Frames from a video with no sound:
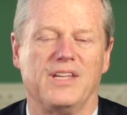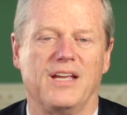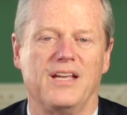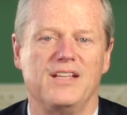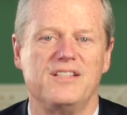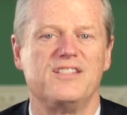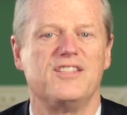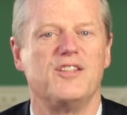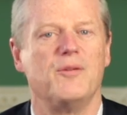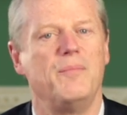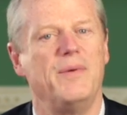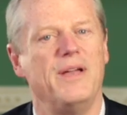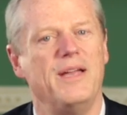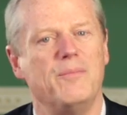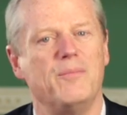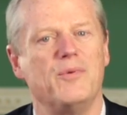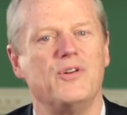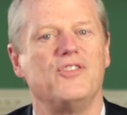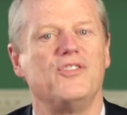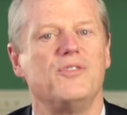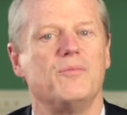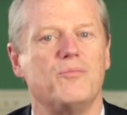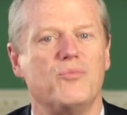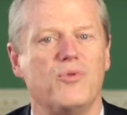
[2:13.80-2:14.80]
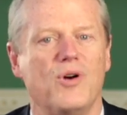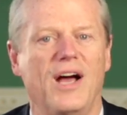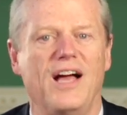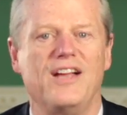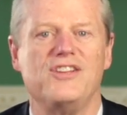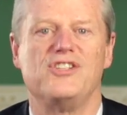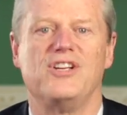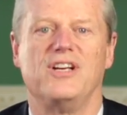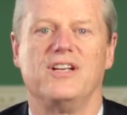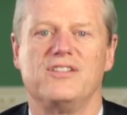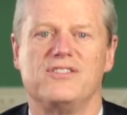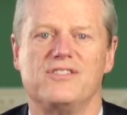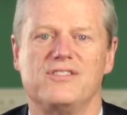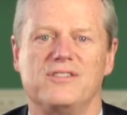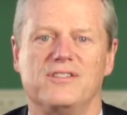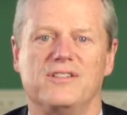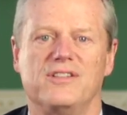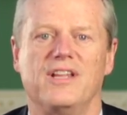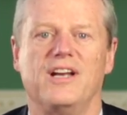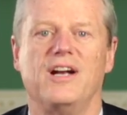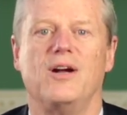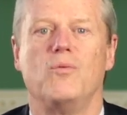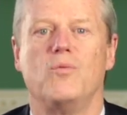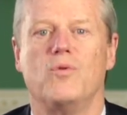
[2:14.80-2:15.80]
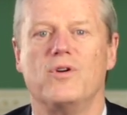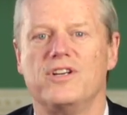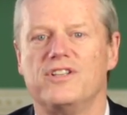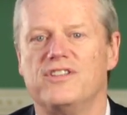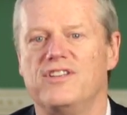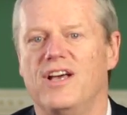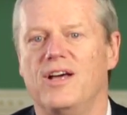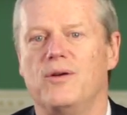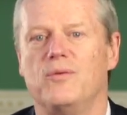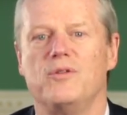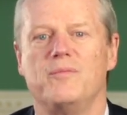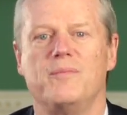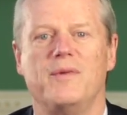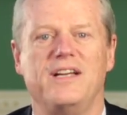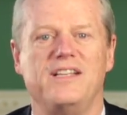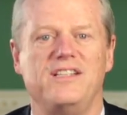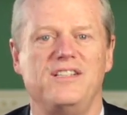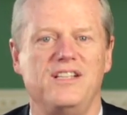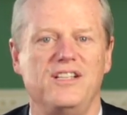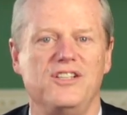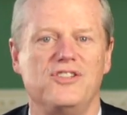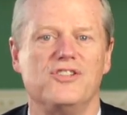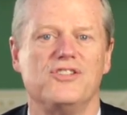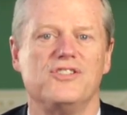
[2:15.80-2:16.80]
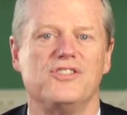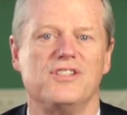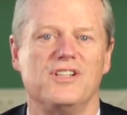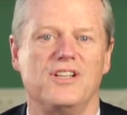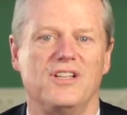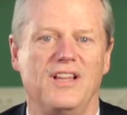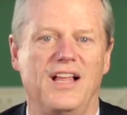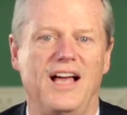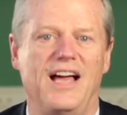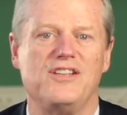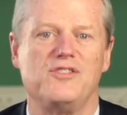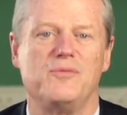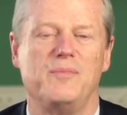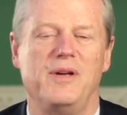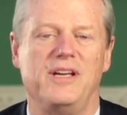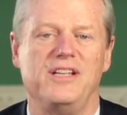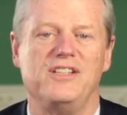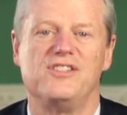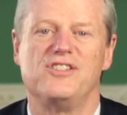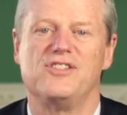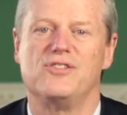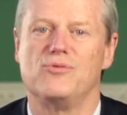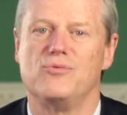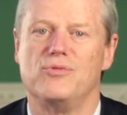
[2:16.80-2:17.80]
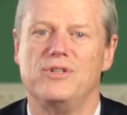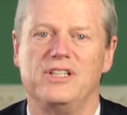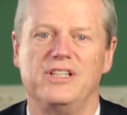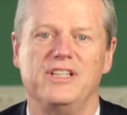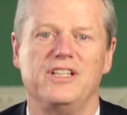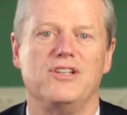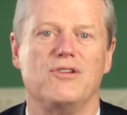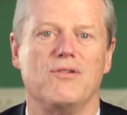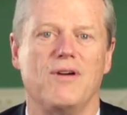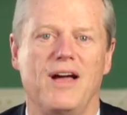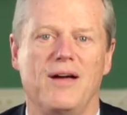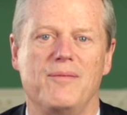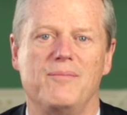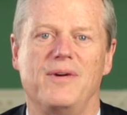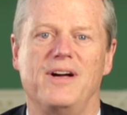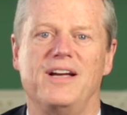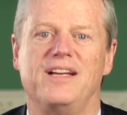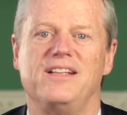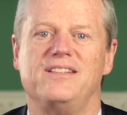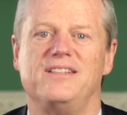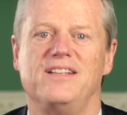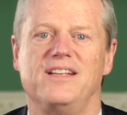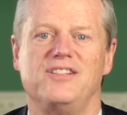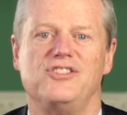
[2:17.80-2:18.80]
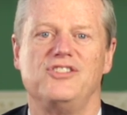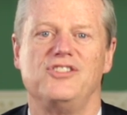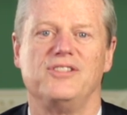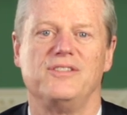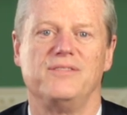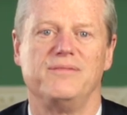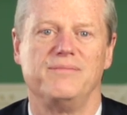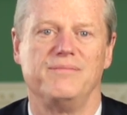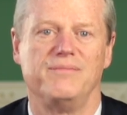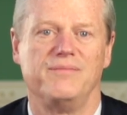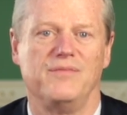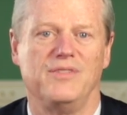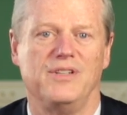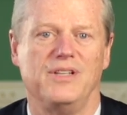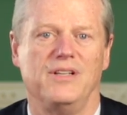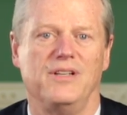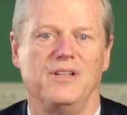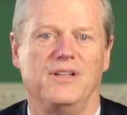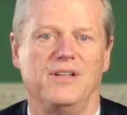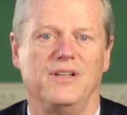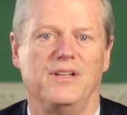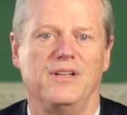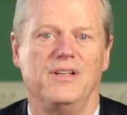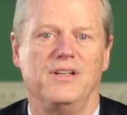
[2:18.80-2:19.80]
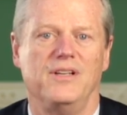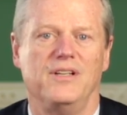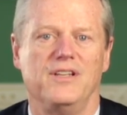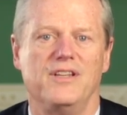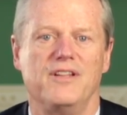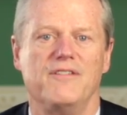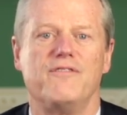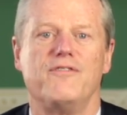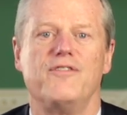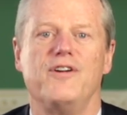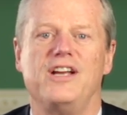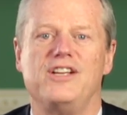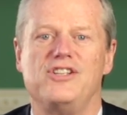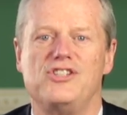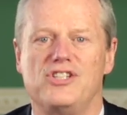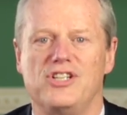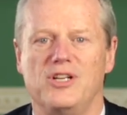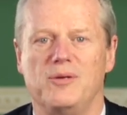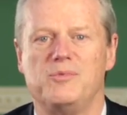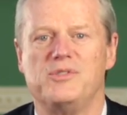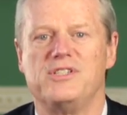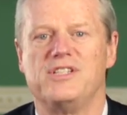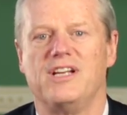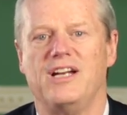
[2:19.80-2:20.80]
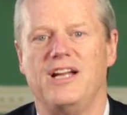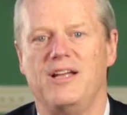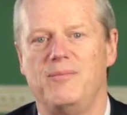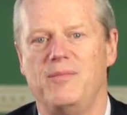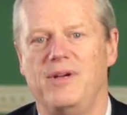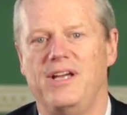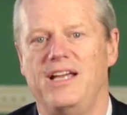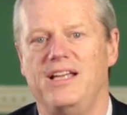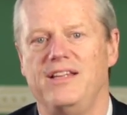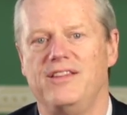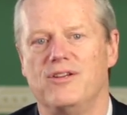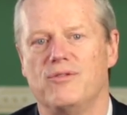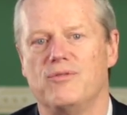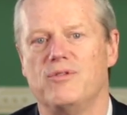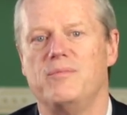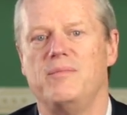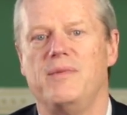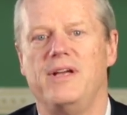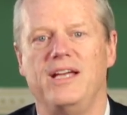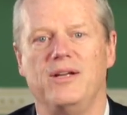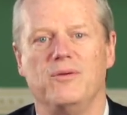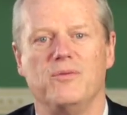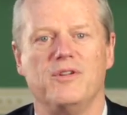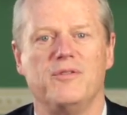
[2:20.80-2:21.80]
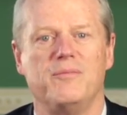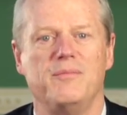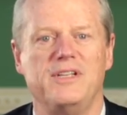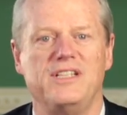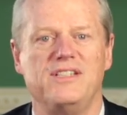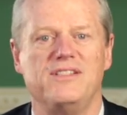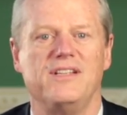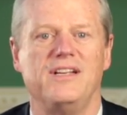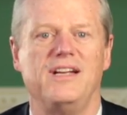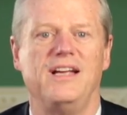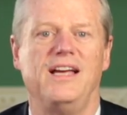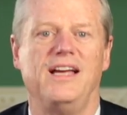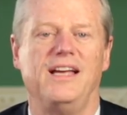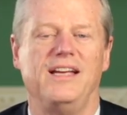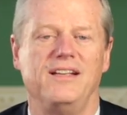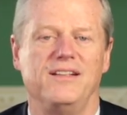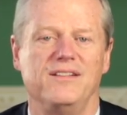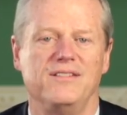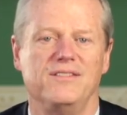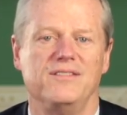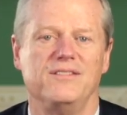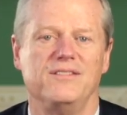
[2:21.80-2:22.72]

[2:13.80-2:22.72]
It's the papers and projects that I worked on with my teachers and classmates that really grabbed my attention. The friendships that I made that remain with me today